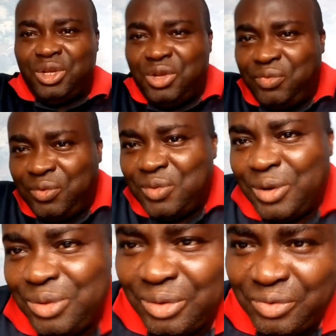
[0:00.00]
If you've
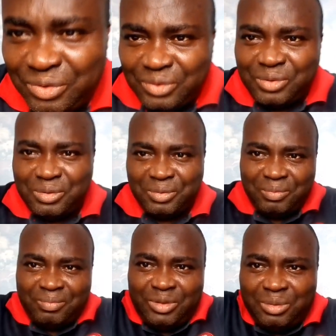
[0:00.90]
not done so,
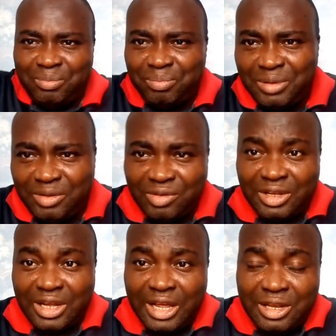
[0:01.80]

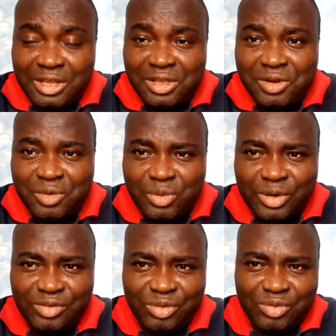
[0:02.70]
please kindly hit the
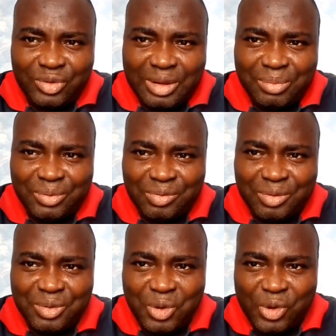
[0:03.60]
red subscribe
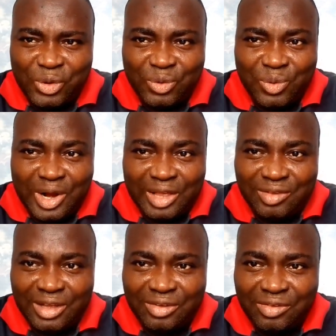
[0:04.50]
button on your
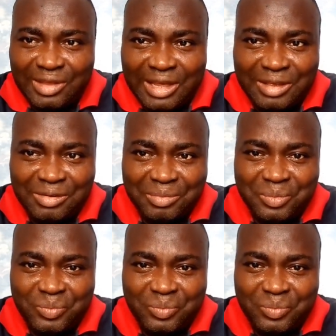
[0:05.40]
right hand side